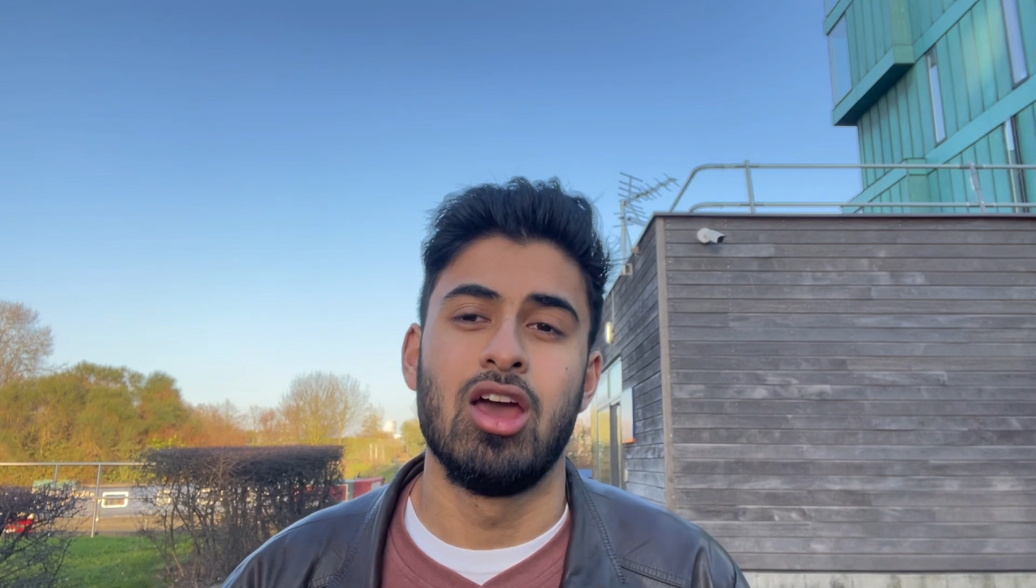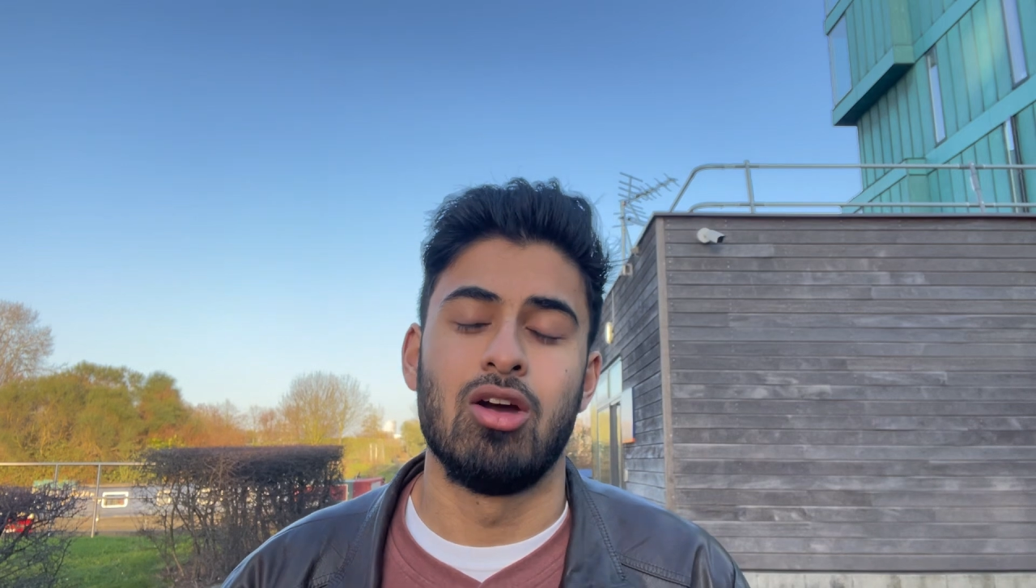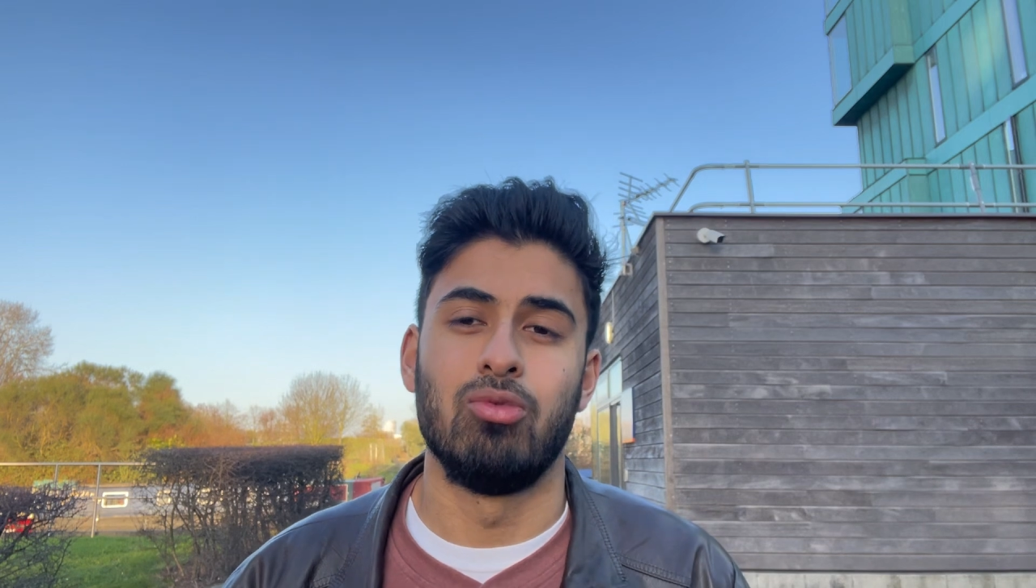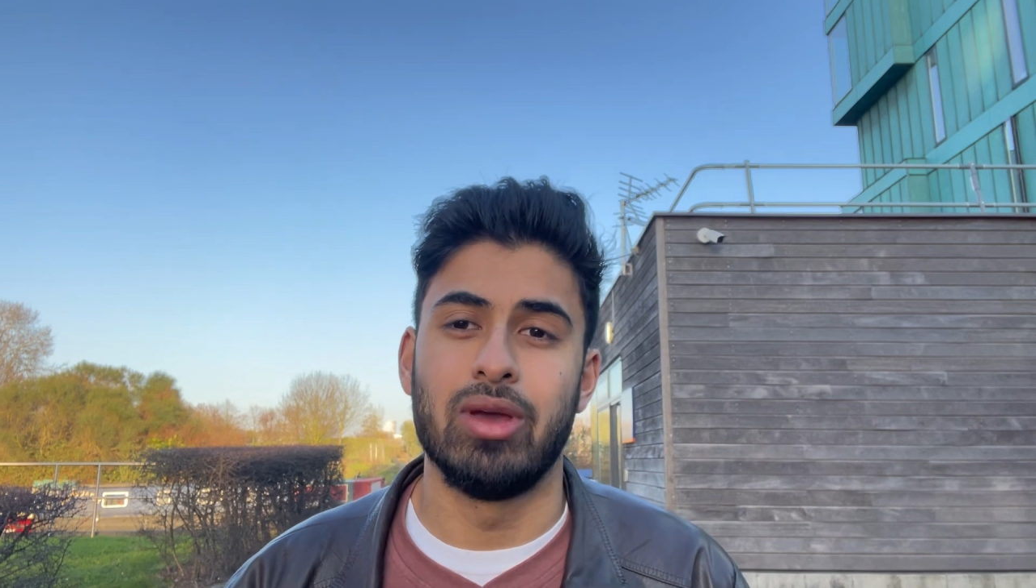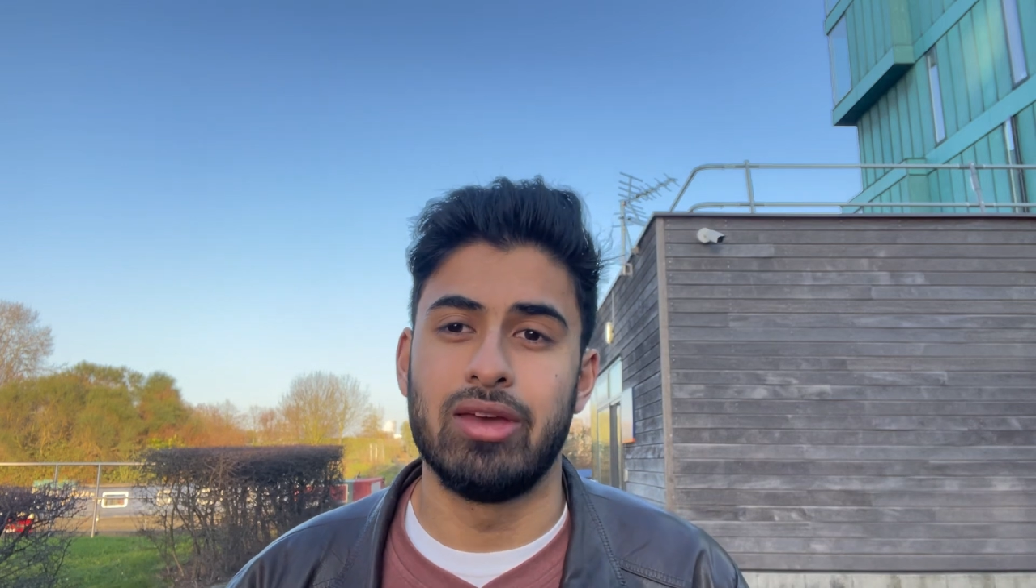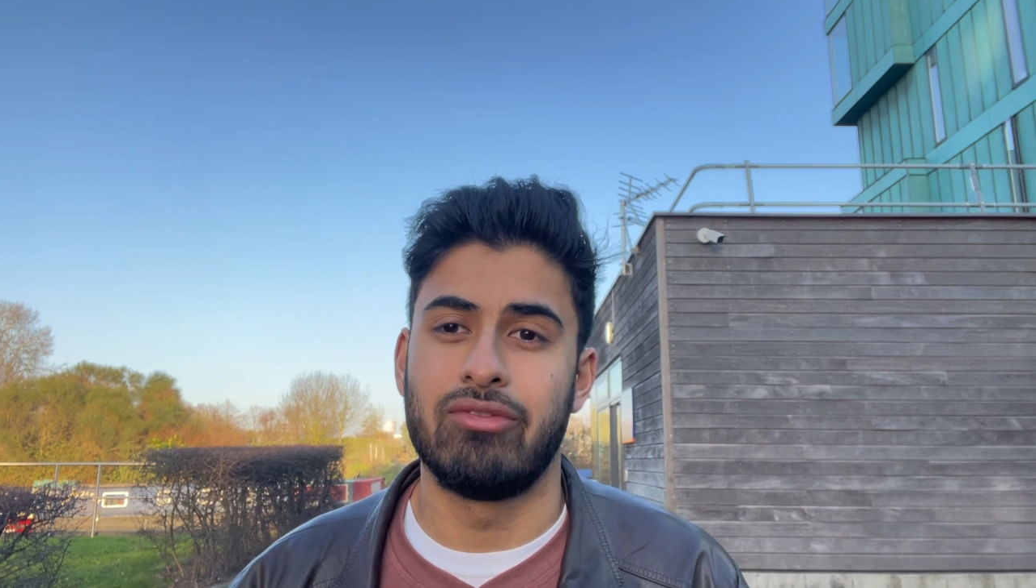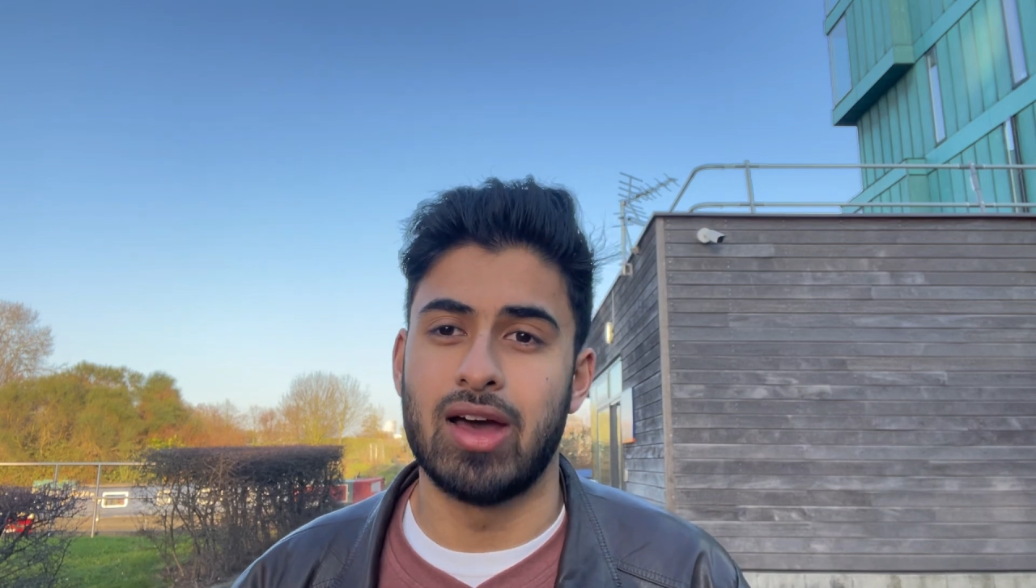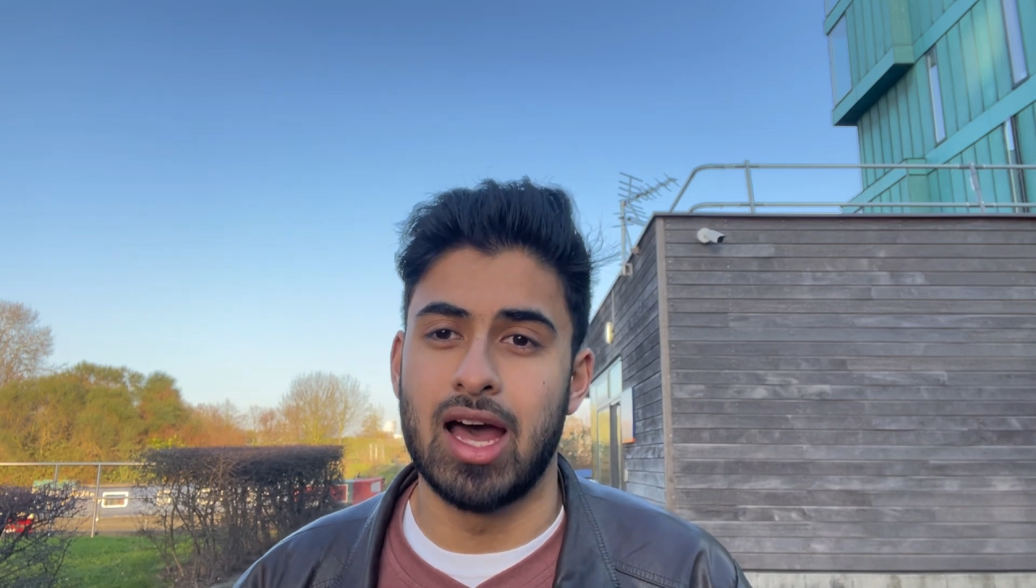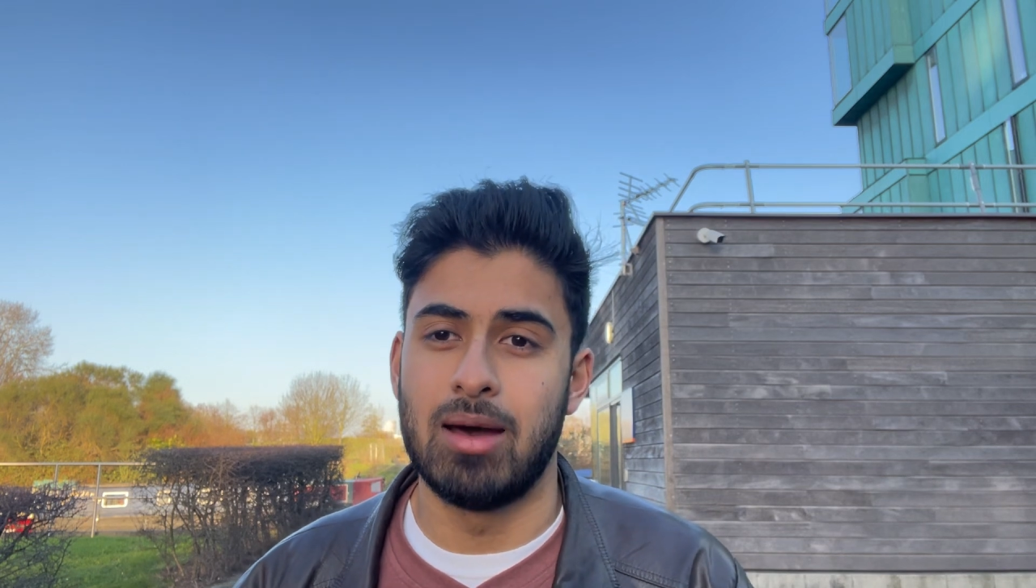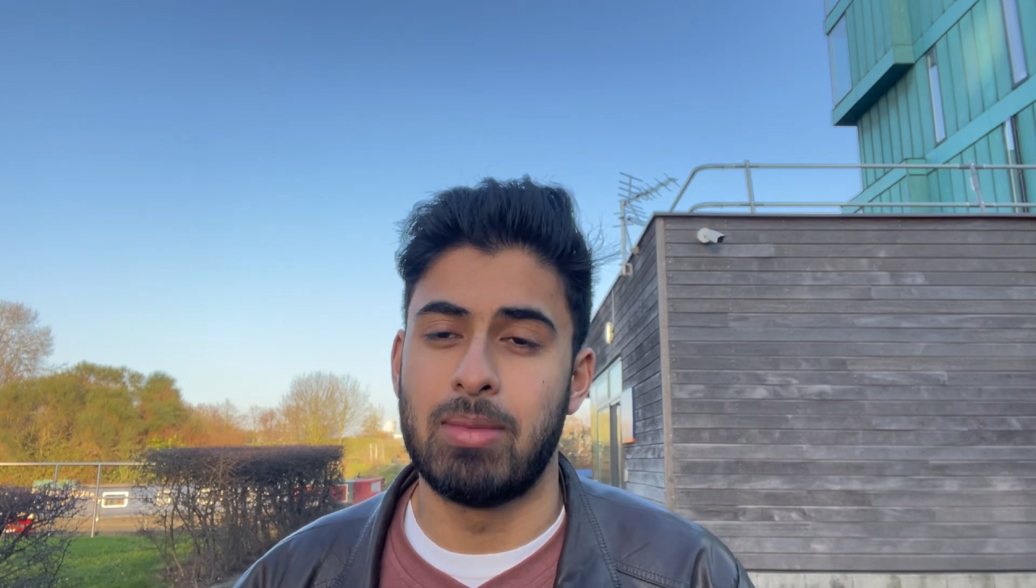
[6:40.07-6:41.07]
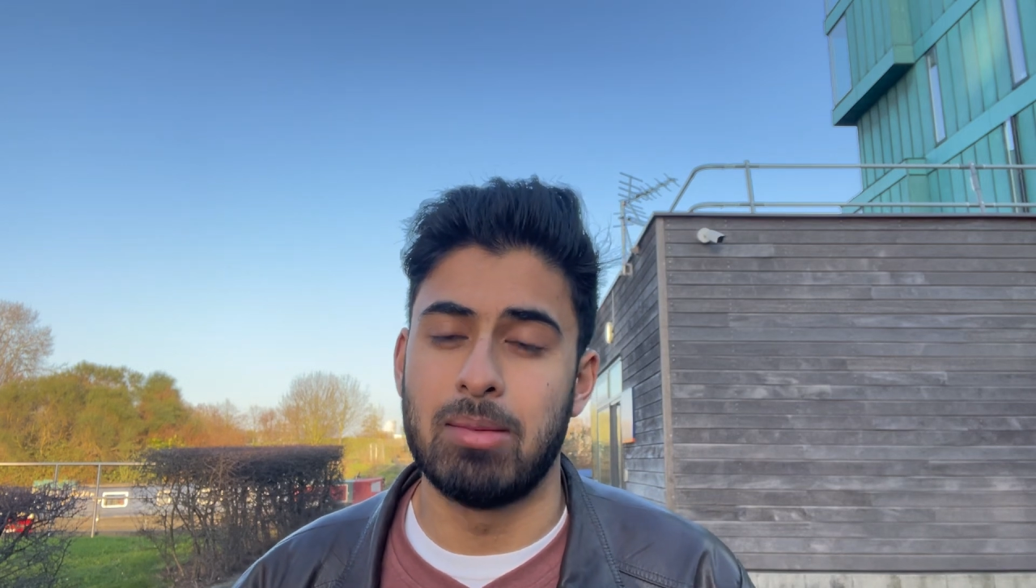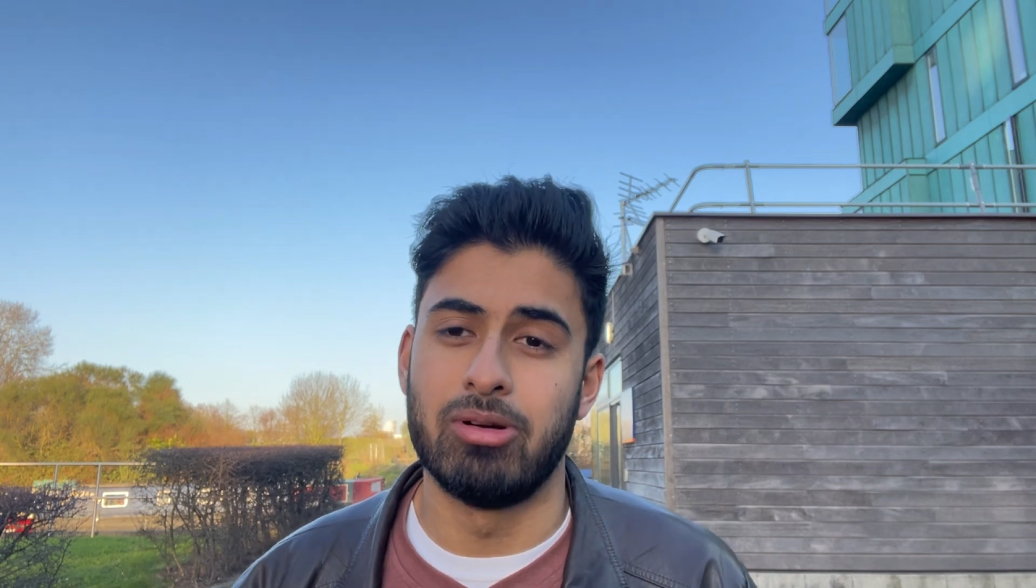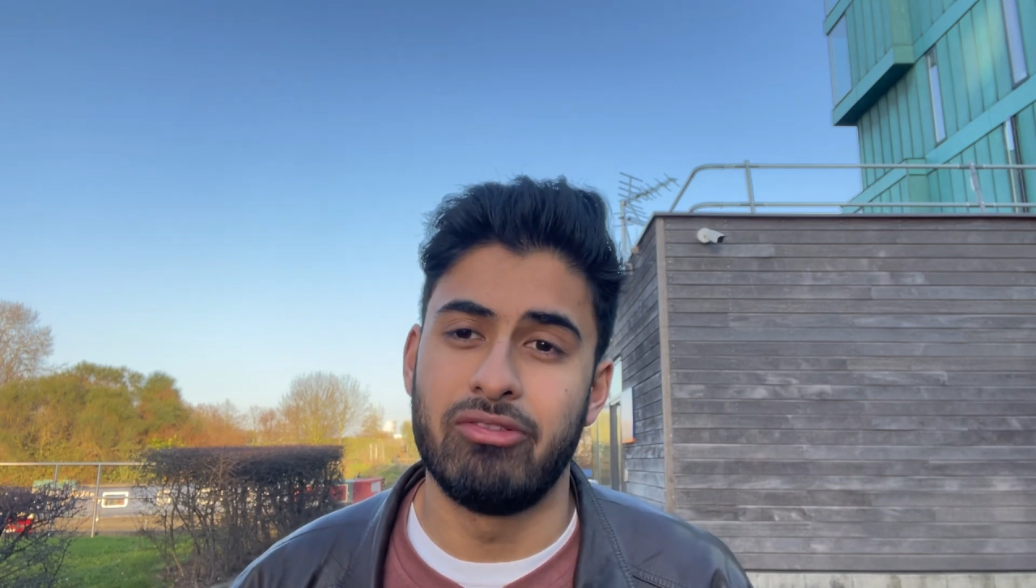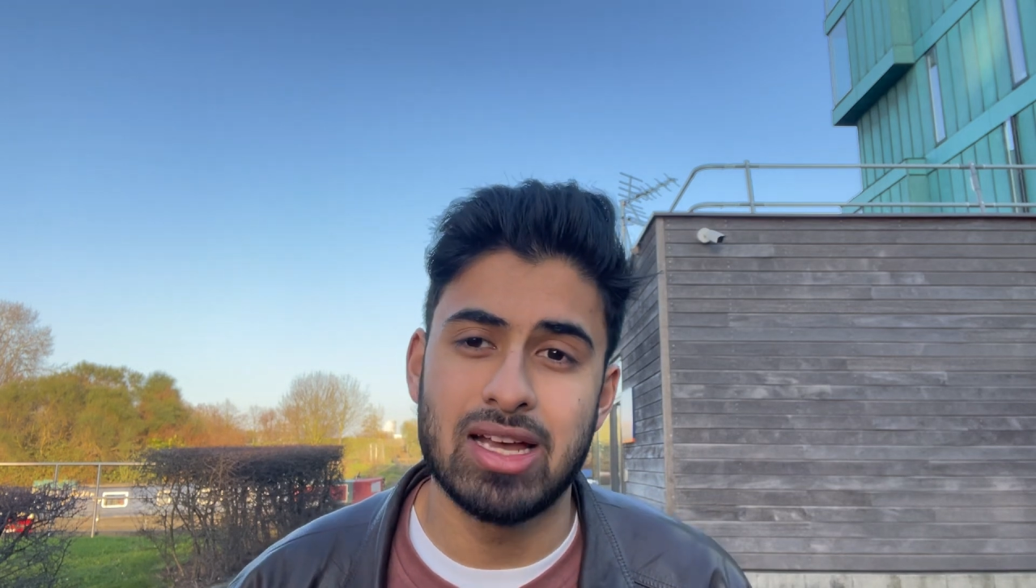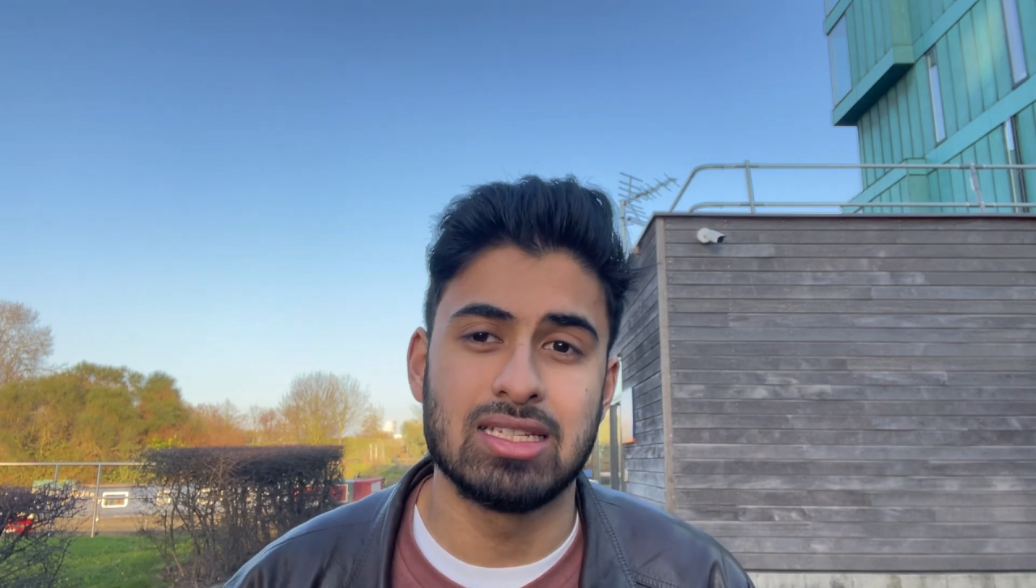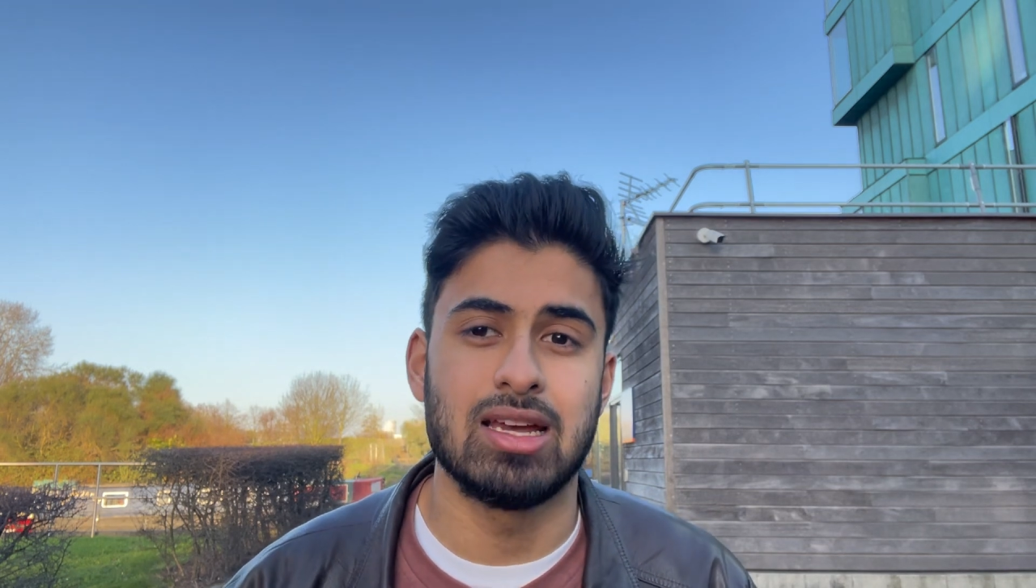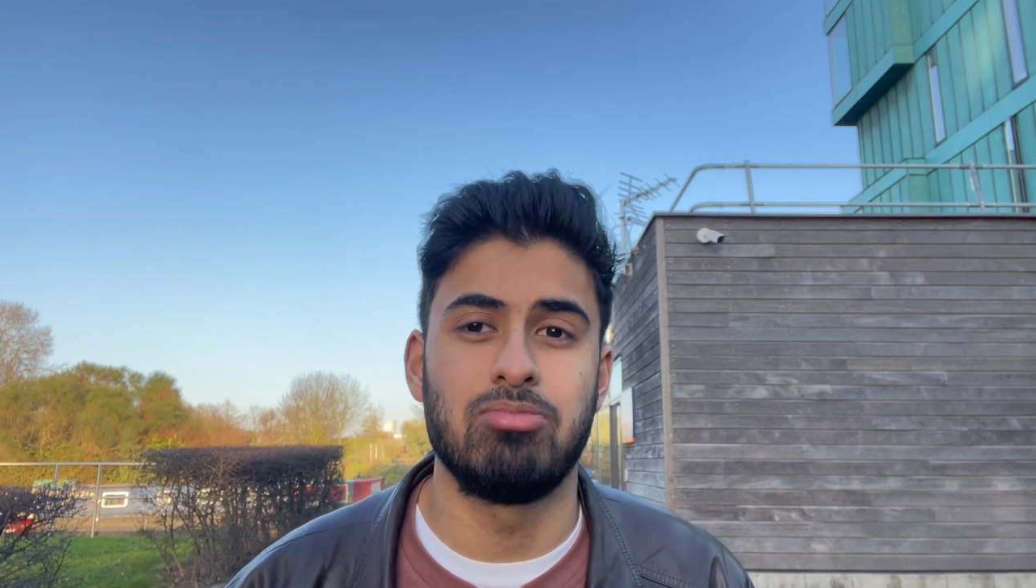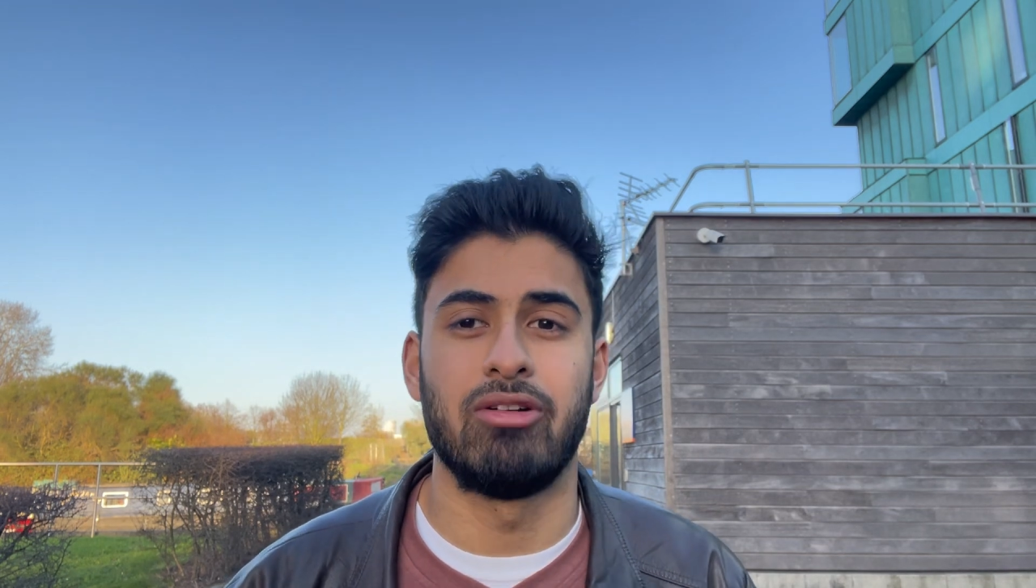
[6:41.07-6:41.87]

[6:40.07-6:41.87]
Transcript: with my professor,